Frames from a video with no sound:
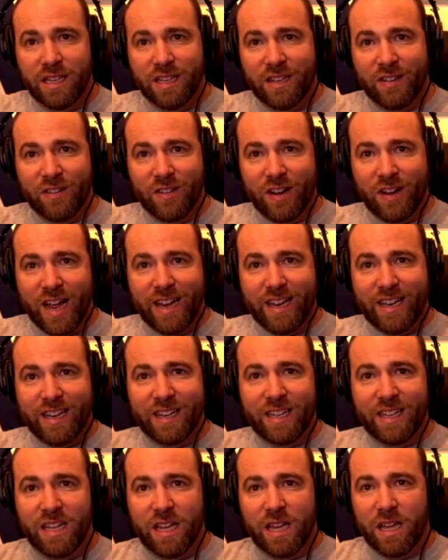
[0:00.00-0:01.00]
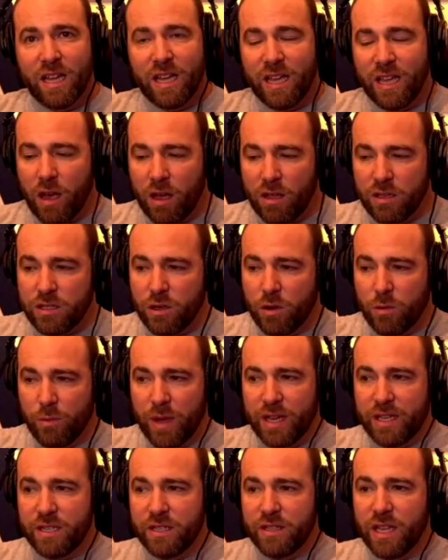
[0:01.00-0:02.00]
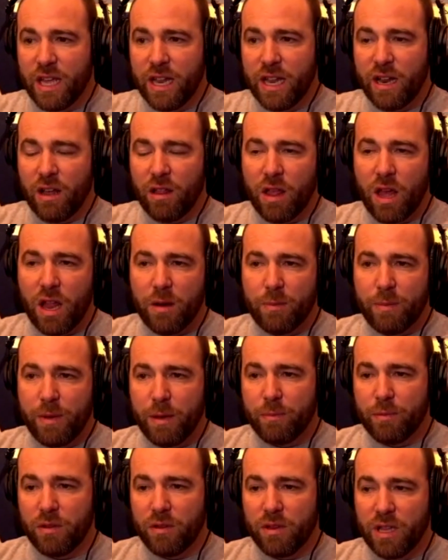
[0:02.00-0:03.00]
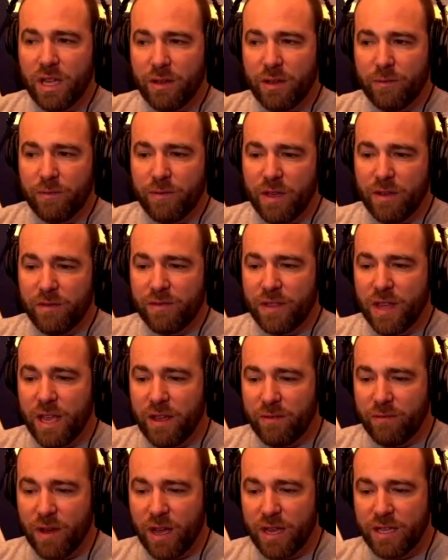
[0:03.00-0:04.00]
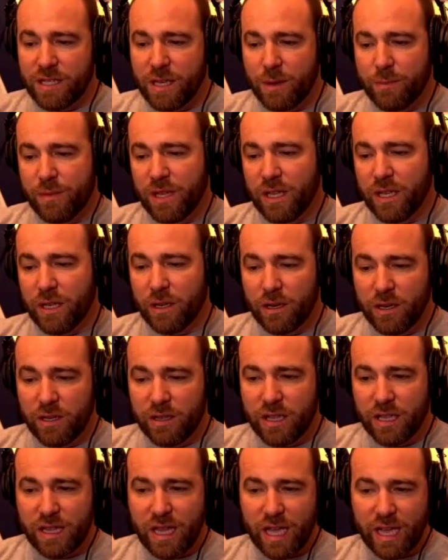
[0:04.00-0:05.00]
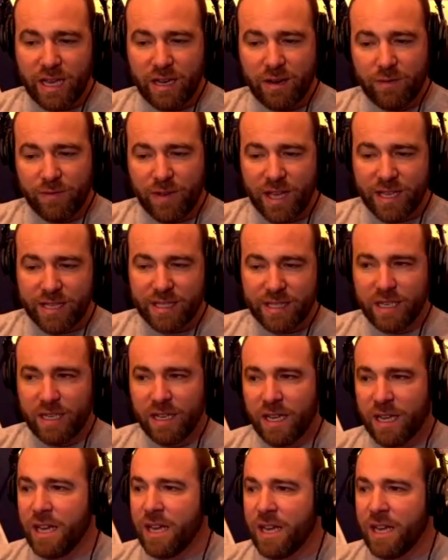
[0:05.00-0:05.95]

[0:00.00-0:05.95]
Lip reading: right? He also mentioned that a lot of people, if they find something good that they can invest in,